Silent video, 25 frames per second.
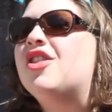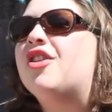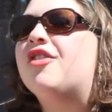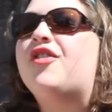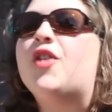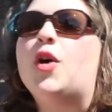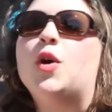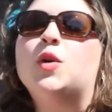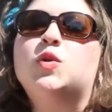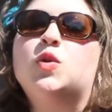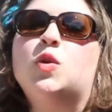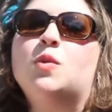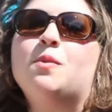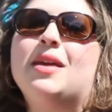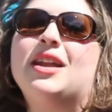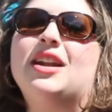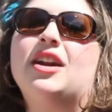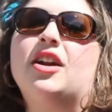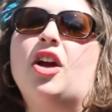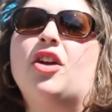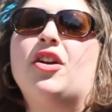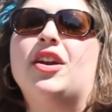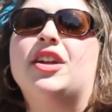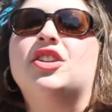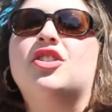the folks we'll meet
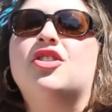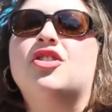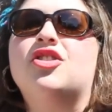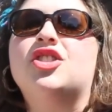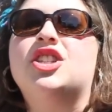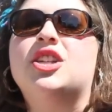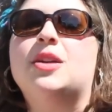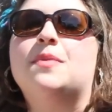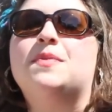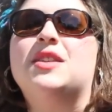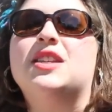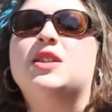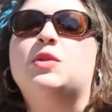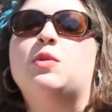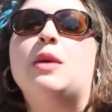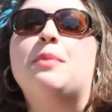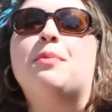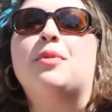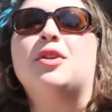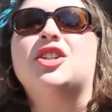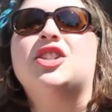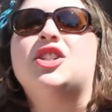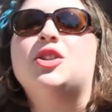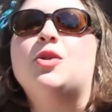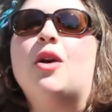at our internships as we
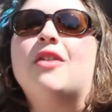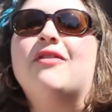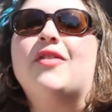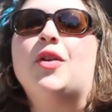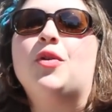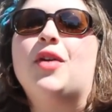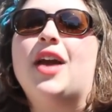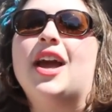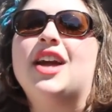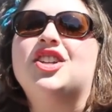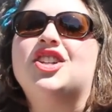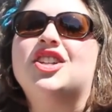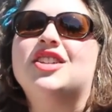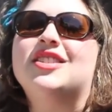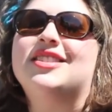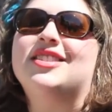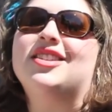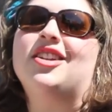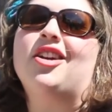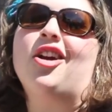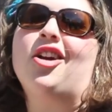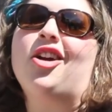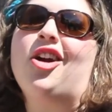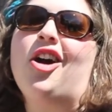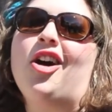pursue our vocations
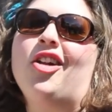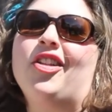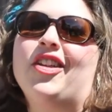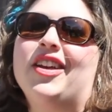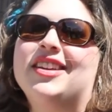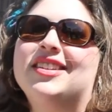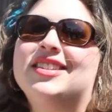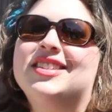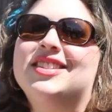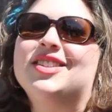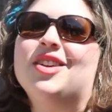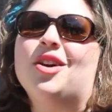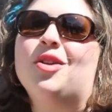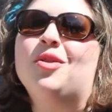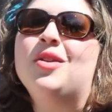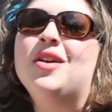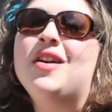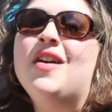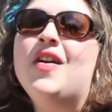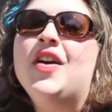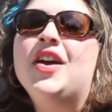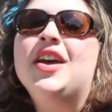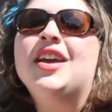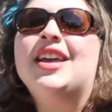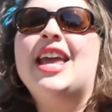and our callings. So
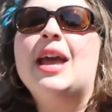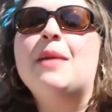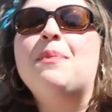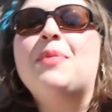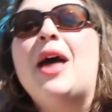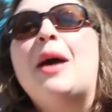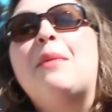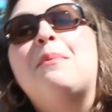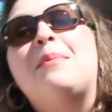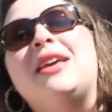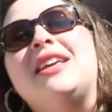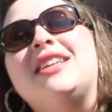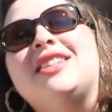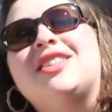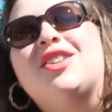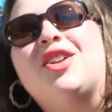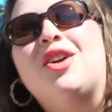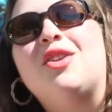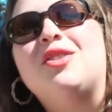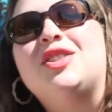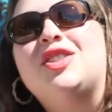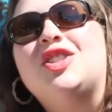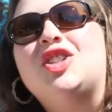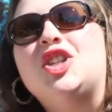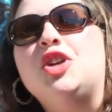keep that peace
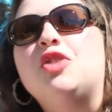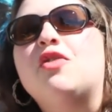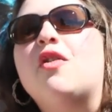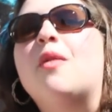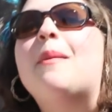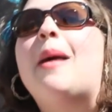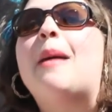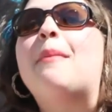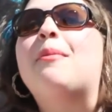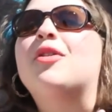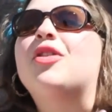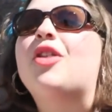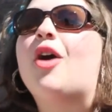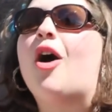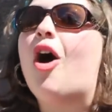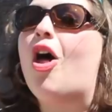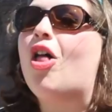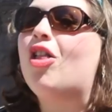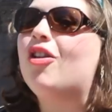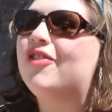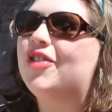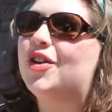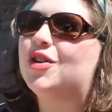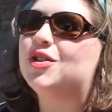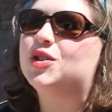close to you. Remember
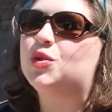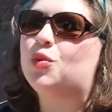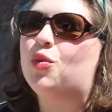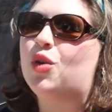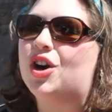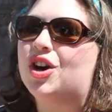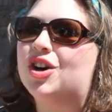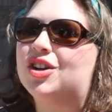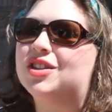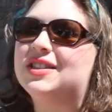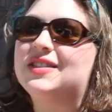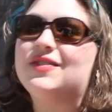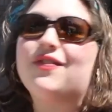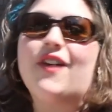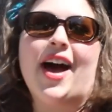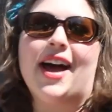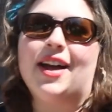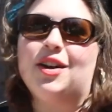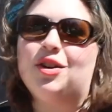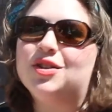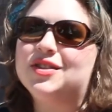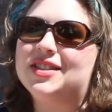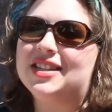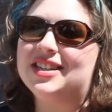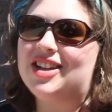all of those words,
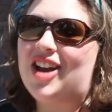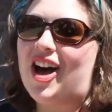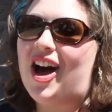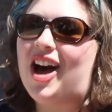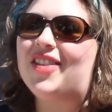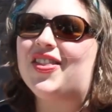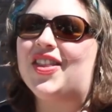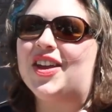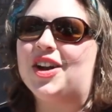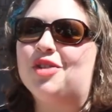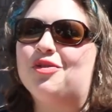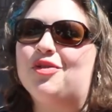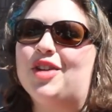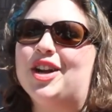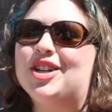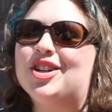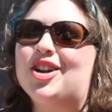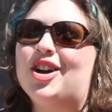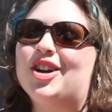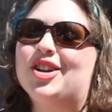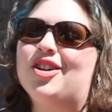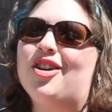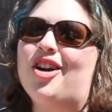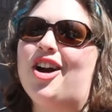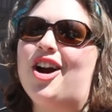finals and not, that are written
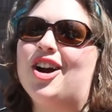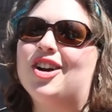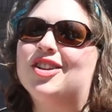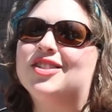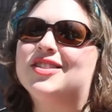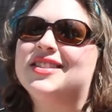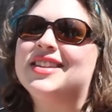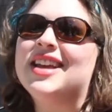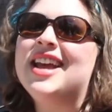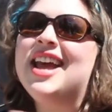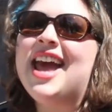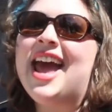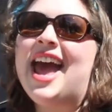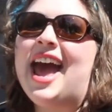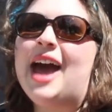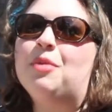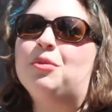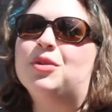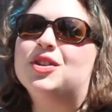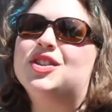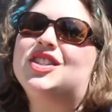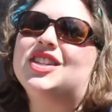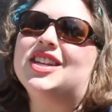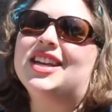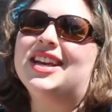on your hearts, and
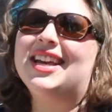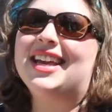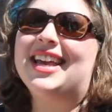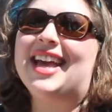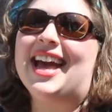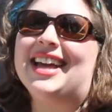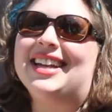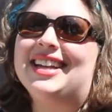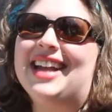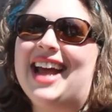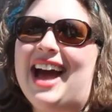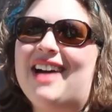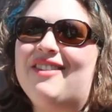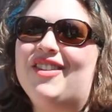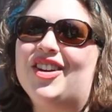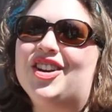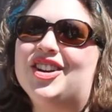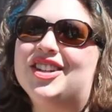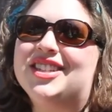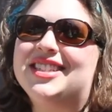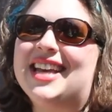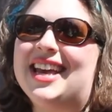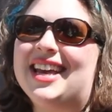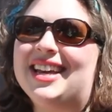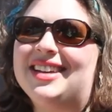we'll see you again. Have a
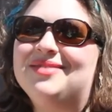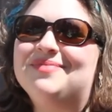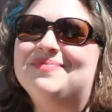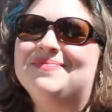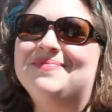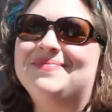good day.